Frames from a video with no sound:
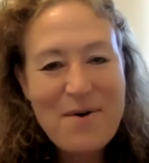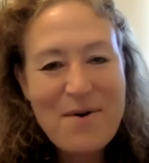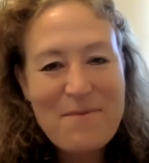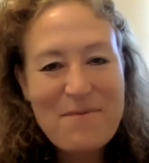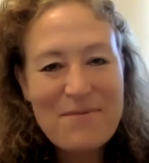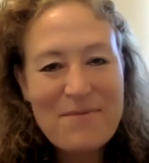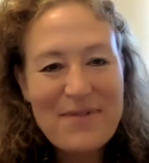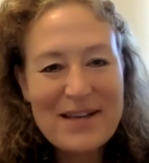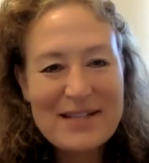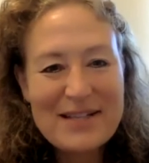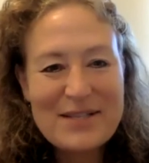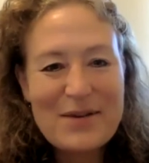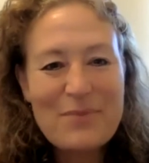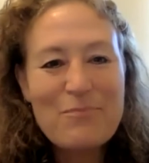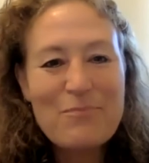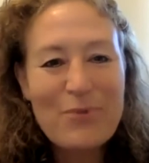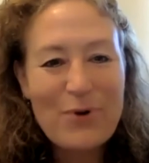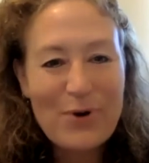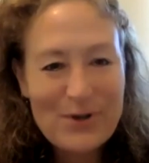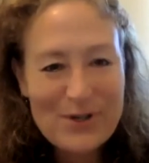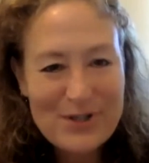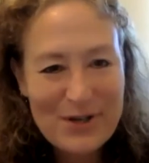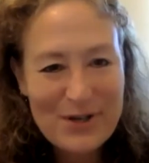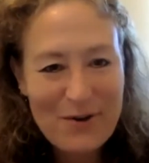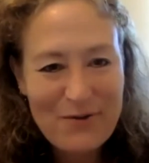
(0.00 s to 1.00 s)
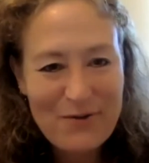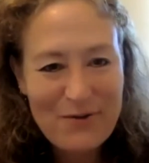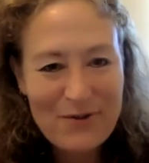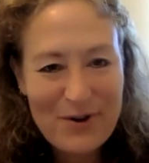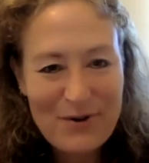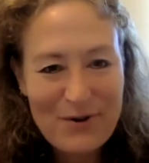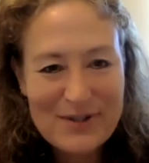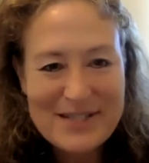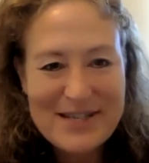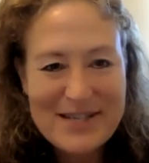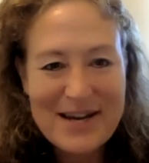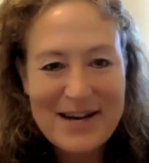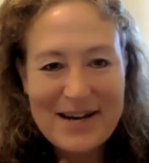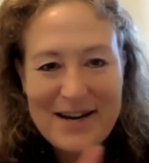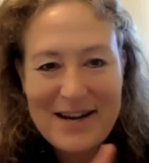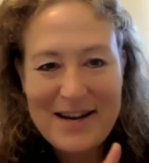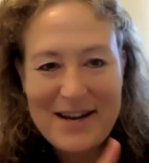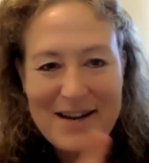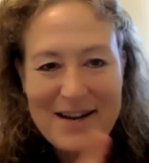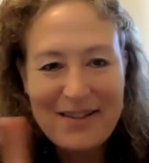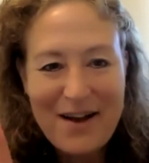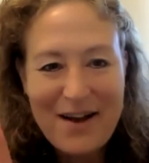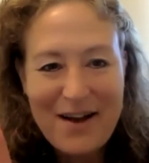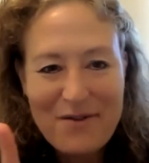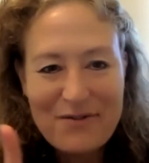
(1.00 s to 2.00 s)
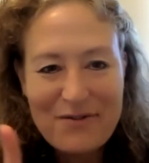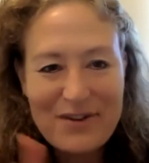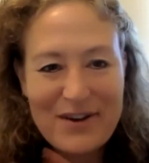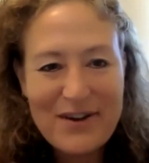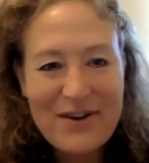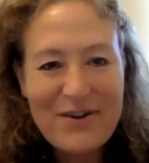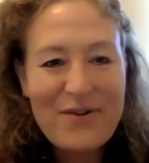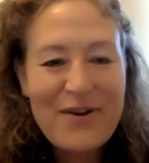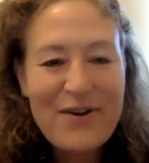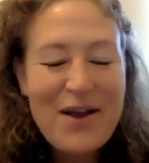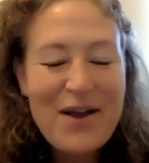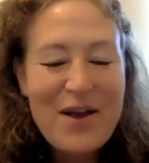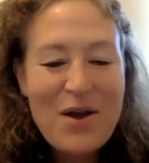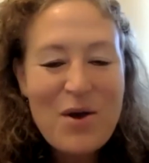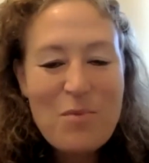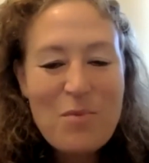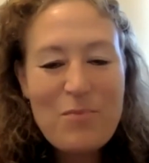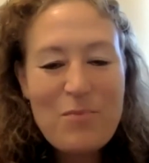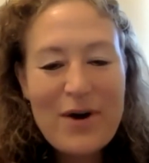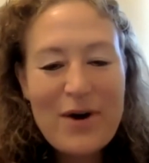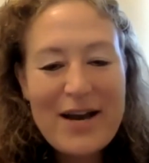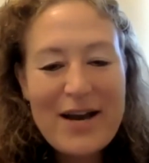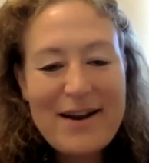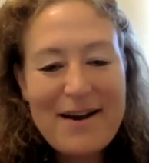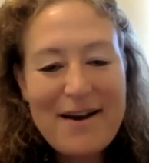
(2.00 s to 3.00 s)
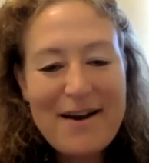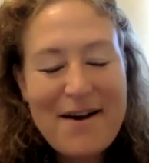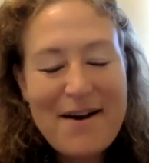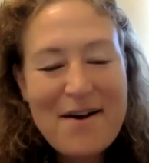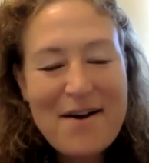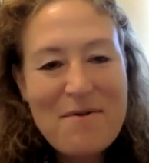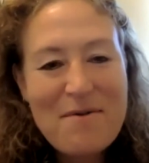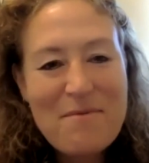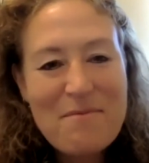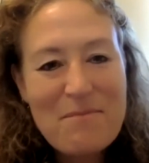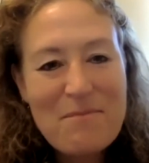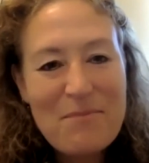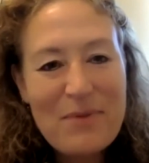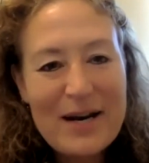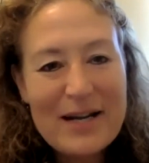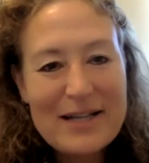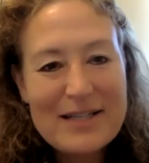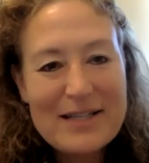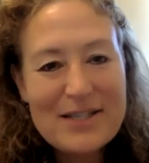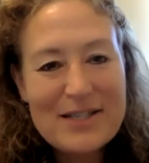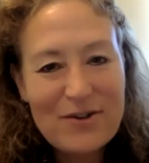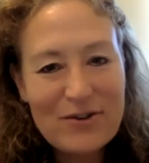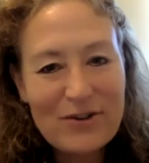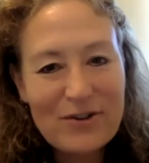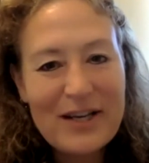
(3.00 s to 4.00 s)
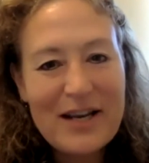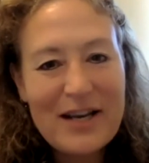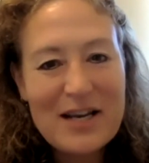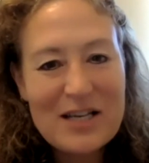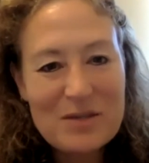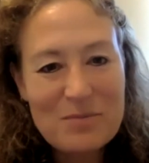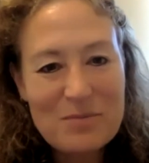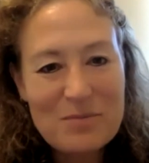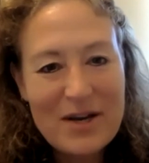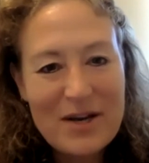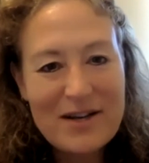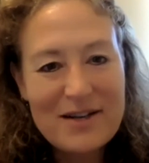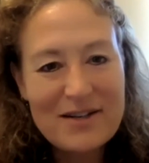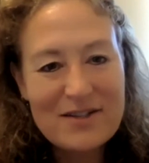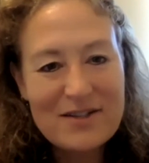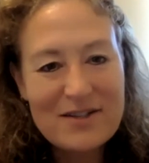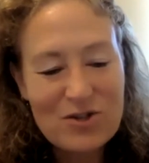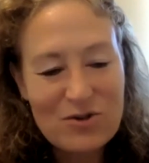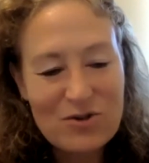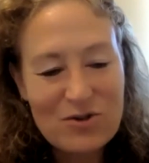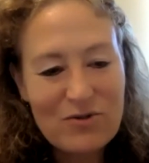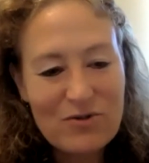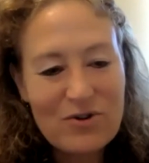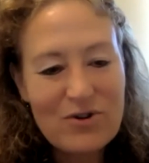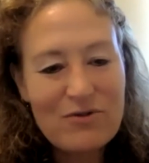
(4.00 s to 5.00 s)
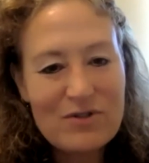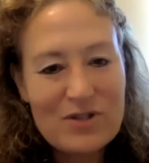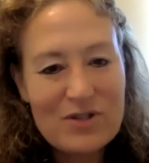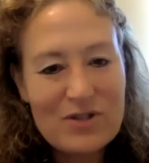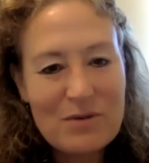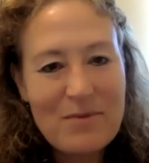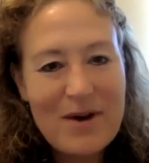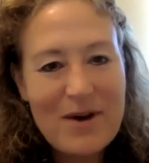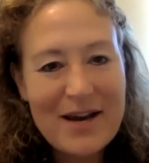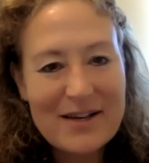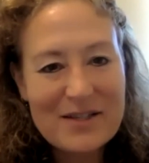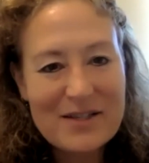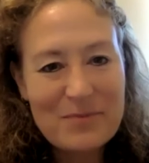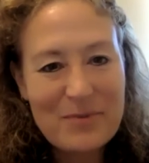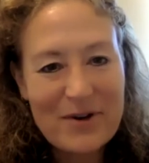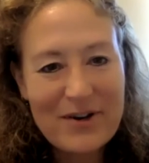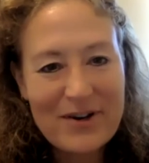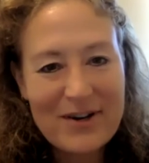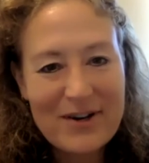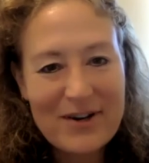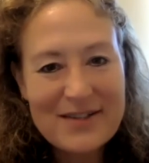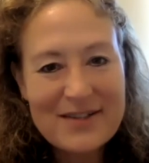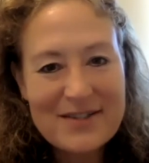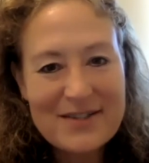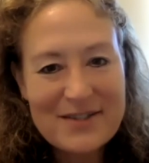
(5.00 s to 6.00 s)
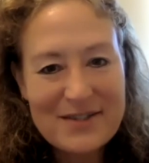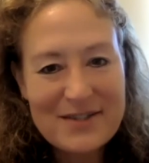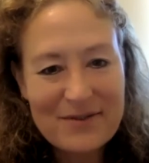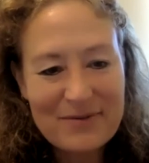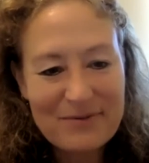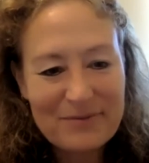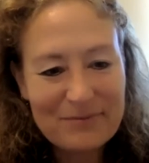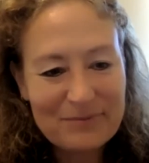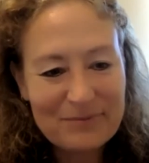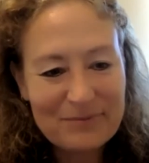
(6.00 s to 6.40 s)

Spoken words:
That's a personal view. It's not an ELAW view, but it certainly has been true to my experience.